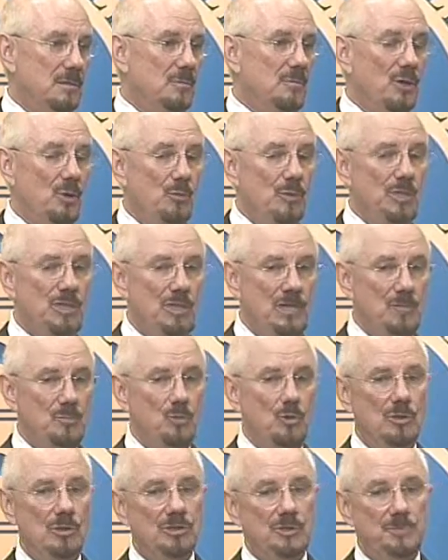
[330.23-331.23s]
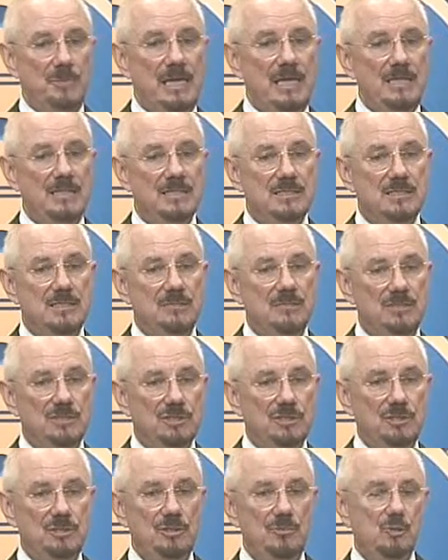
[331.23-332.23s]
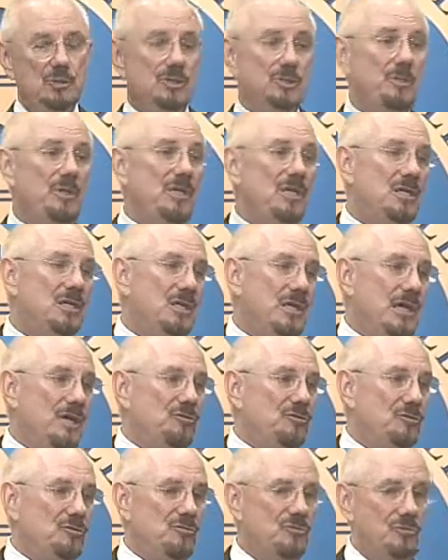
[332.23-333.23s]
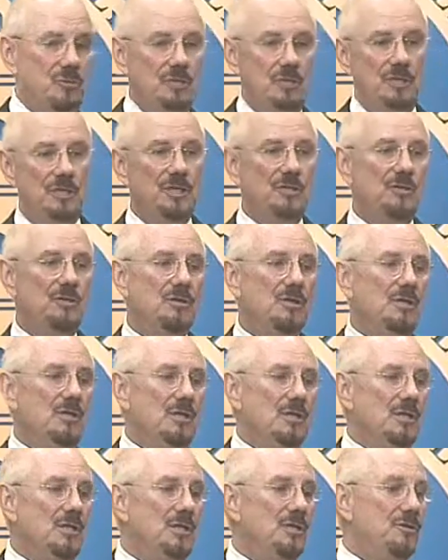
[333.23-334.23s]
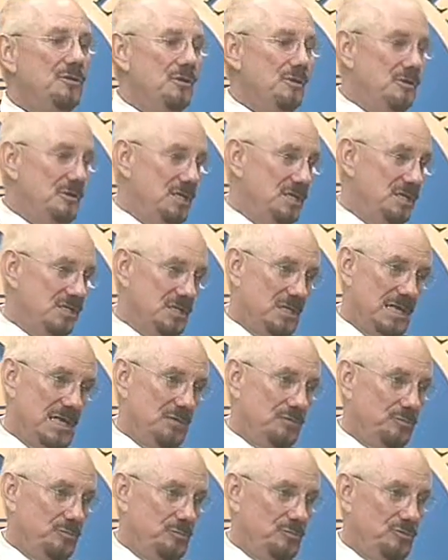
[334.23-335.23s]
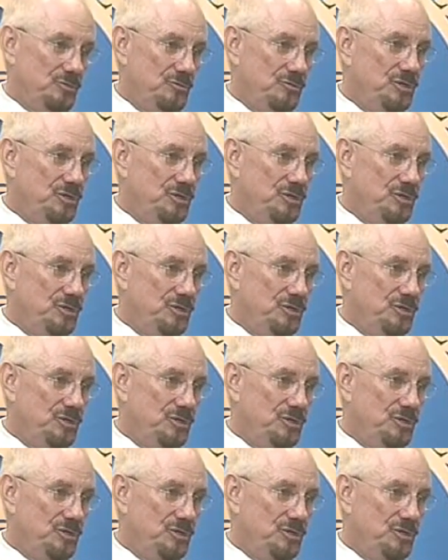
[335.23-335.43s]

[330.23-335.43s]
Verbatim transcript: But we need more space to eventually do more. So we need classrooms. Uh, Linda, Linda needs classrooms.